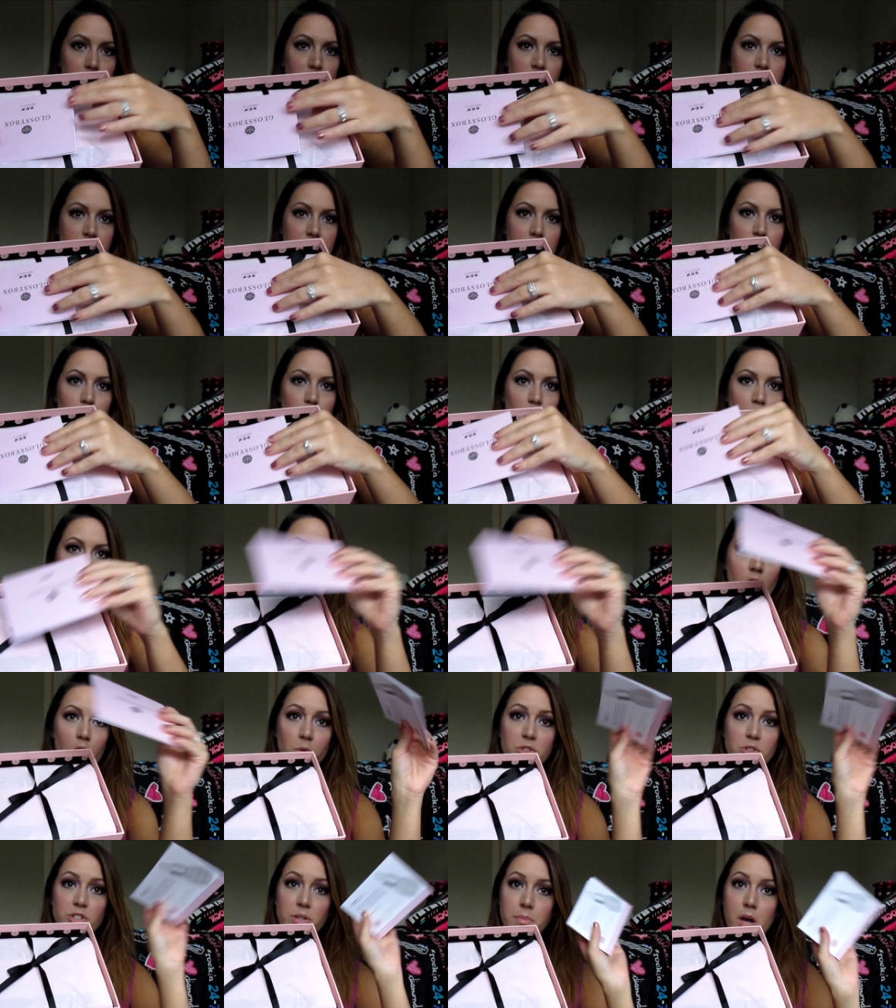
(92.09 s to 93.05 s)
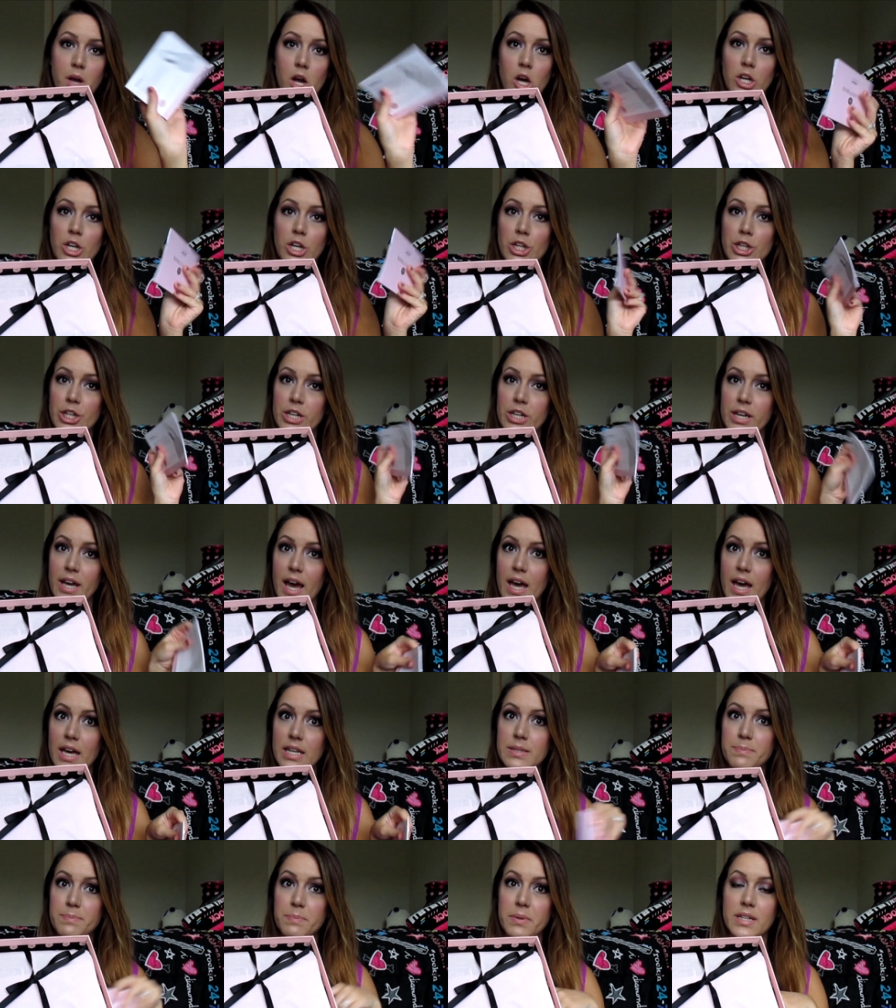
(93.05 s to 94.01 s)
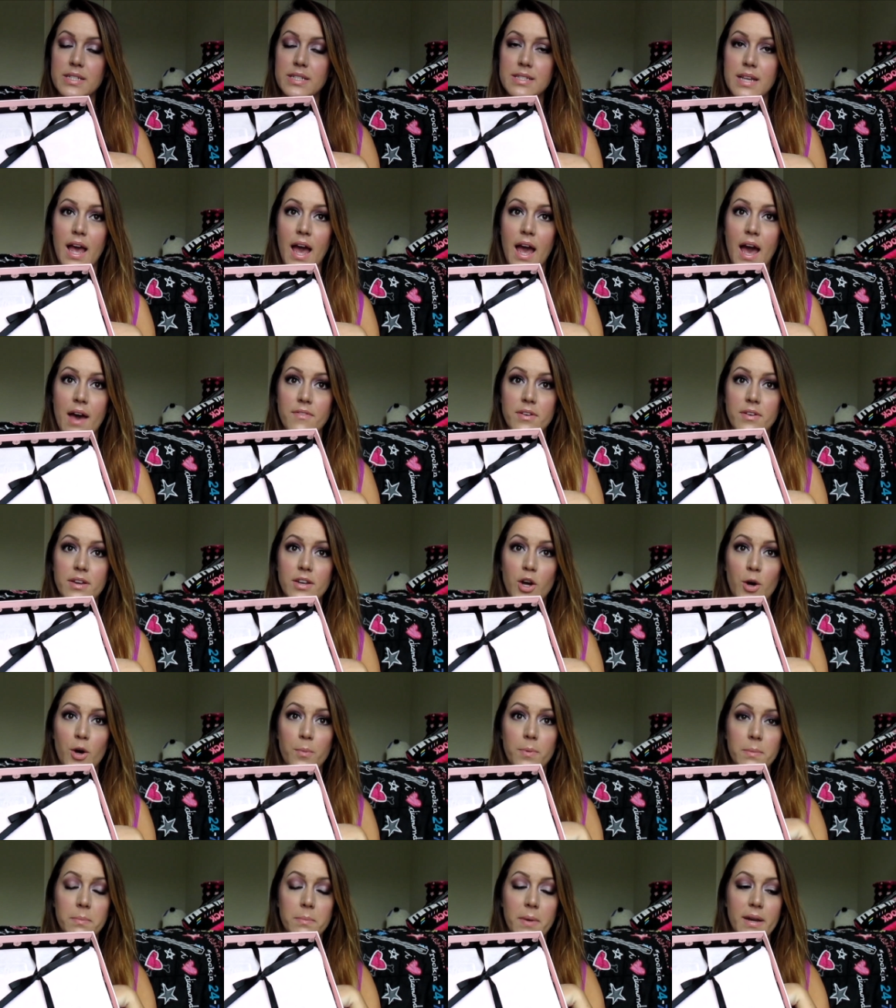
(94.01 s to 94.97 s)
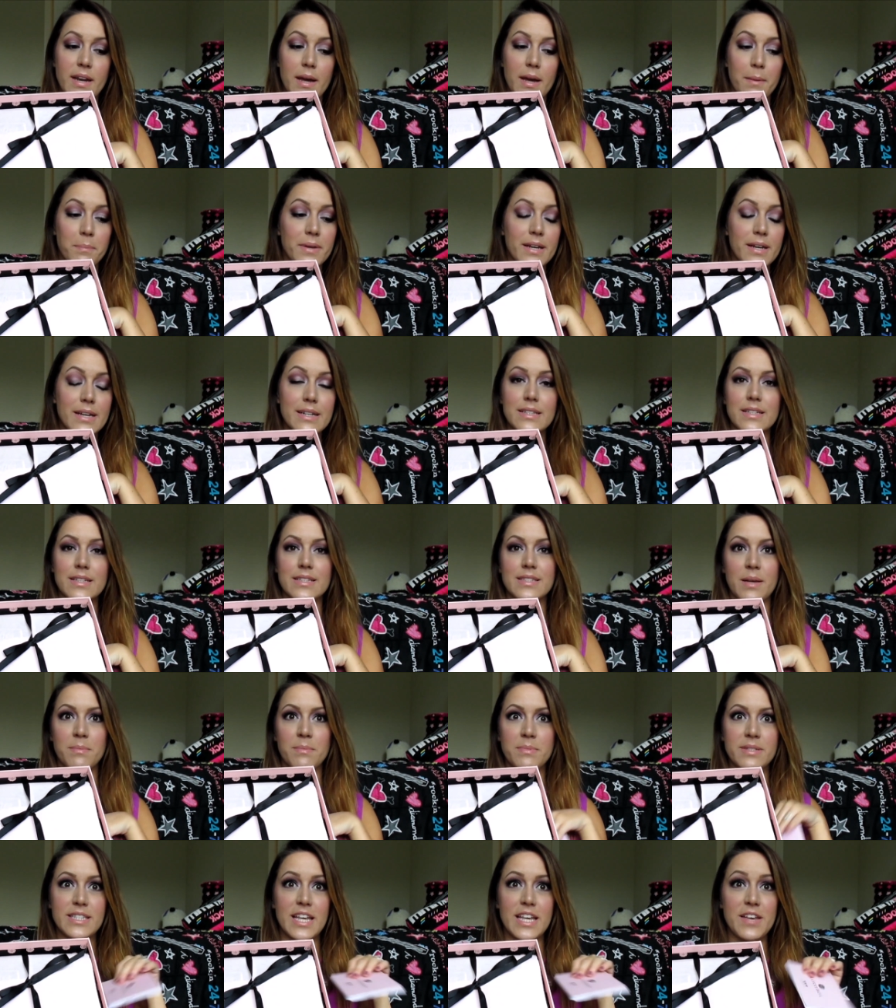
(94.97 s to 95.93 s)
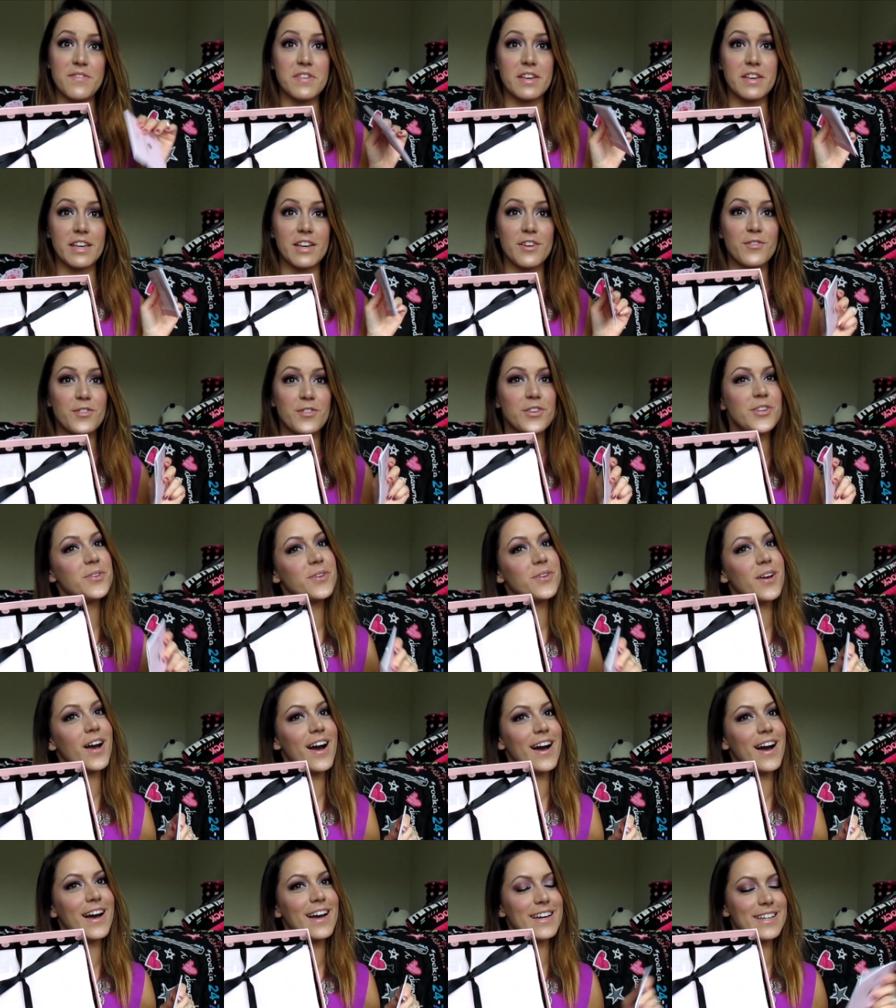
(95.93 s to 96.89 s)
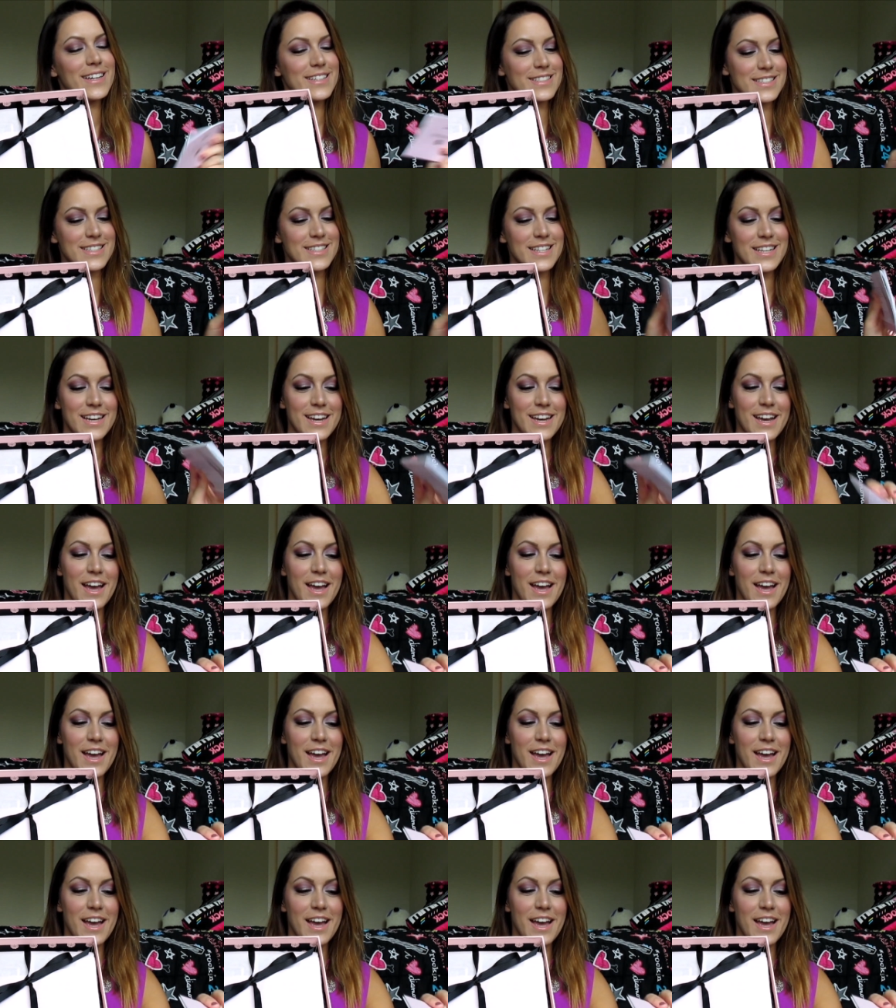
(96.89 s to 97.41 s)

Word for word: there's a little card which I'm not going to look at because I haven't opened mine up yet because I'm saving it for you guys.